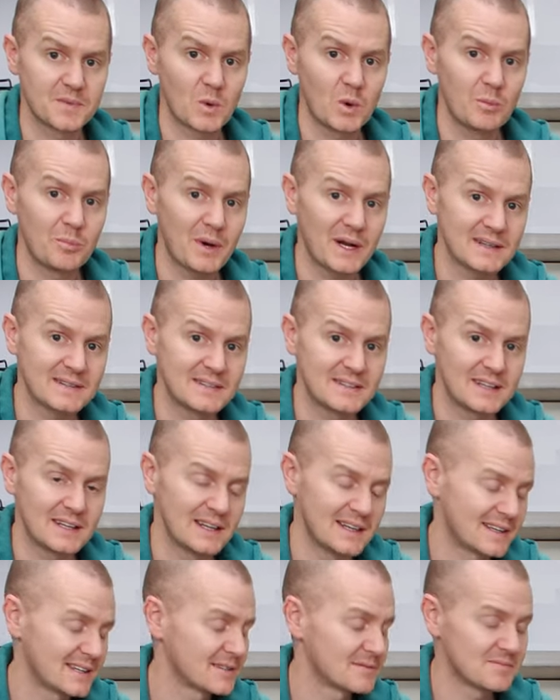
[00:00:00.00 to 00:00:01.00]
went back to
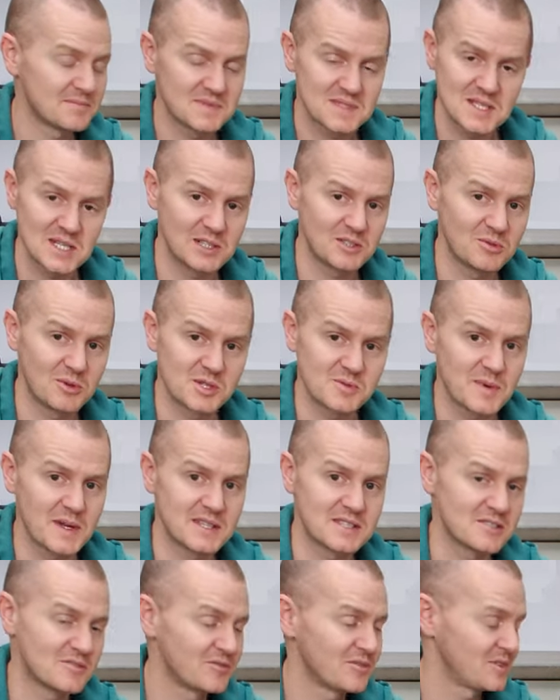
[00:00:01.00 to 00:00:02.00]
Tillett, still too
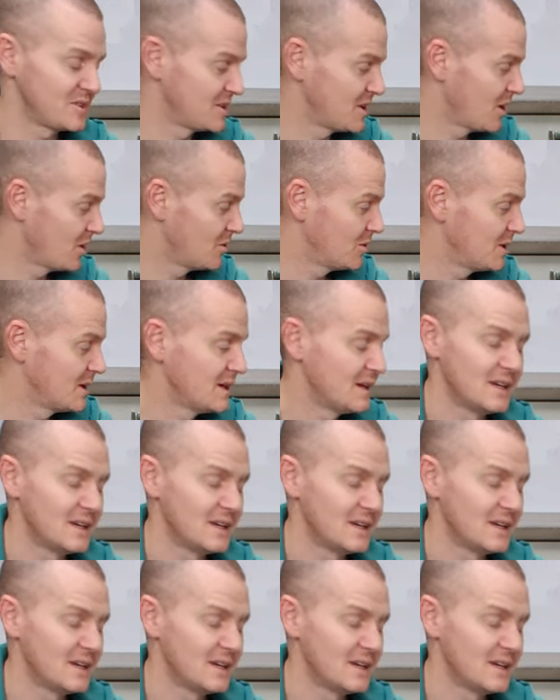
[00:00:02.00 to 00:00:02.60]
expensive, no.